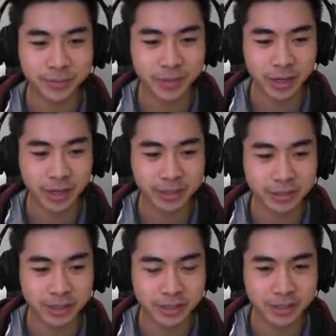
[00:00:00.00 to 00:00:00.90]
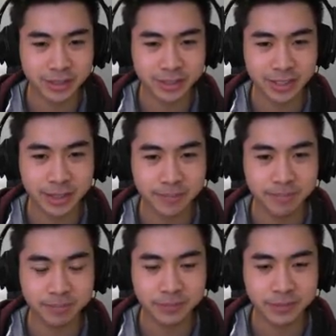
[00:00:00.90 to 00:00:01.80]
Alright, so let's just
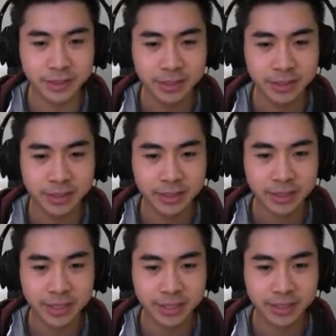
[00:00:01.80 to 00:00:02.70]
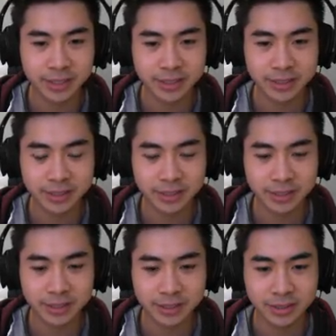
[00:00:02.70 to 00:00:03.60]
get this.
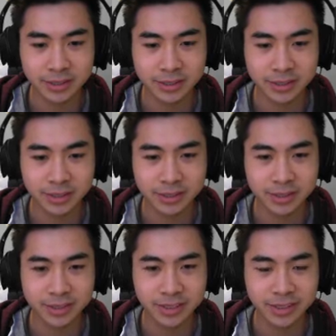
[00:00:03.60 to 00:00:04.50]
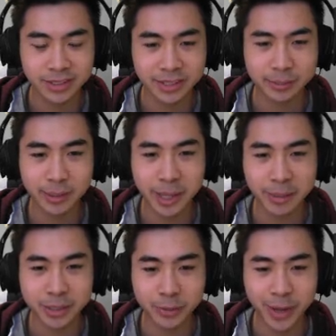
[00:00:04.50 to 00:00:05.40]
I didn't play
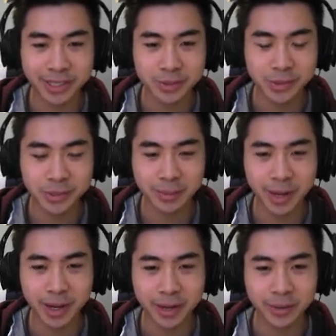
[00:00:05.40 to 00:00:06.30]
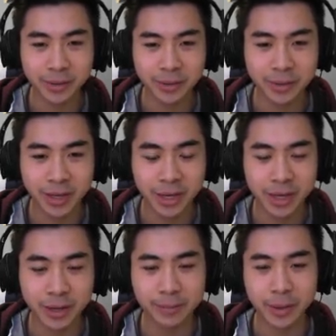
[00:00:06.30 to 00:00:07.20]
much ranked, which is my
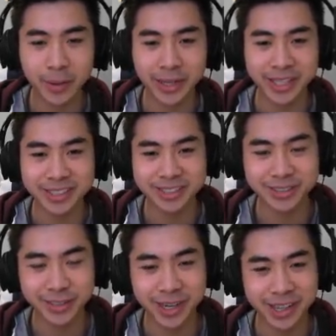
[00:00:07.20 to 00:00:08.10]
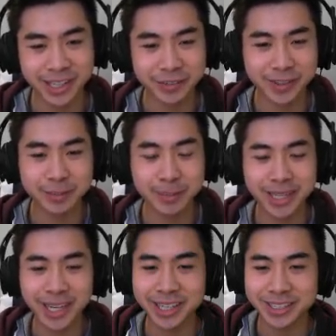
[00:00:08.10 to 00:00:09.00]
ranking isn't too high. I think I've only played
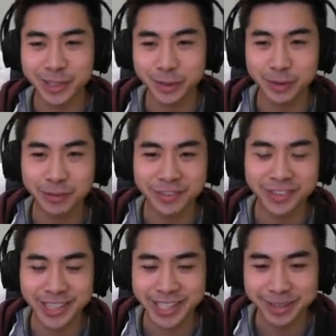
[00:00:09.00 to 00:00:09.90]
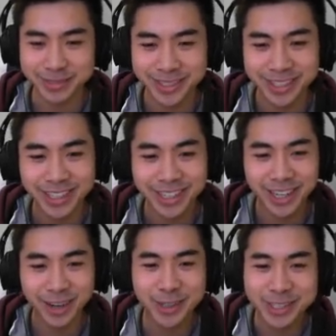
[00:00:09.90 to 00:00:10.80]
like a total of 15 games.
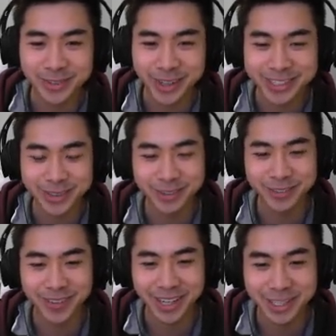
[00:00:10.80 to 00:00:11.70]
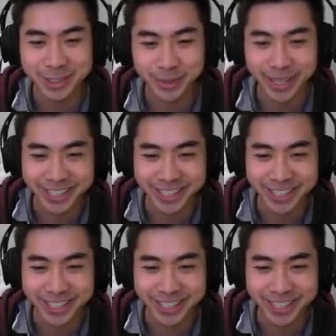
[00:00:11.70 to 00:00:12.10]
I reached rank 12 on my lunch break.